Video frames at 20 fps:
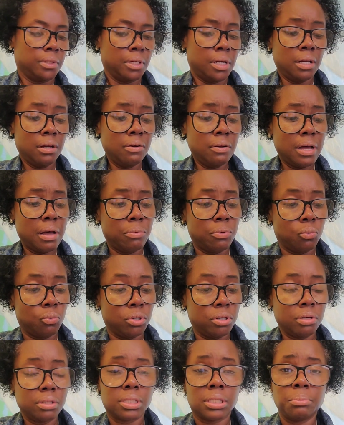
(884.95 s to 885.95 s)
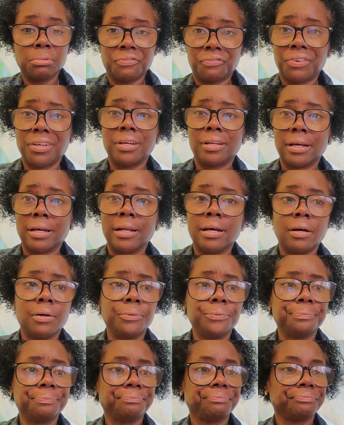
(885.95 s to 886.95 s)
I don't know how it works. I'm going to figure that
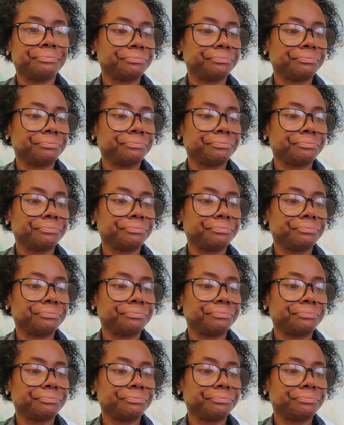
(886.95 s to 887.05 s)
out.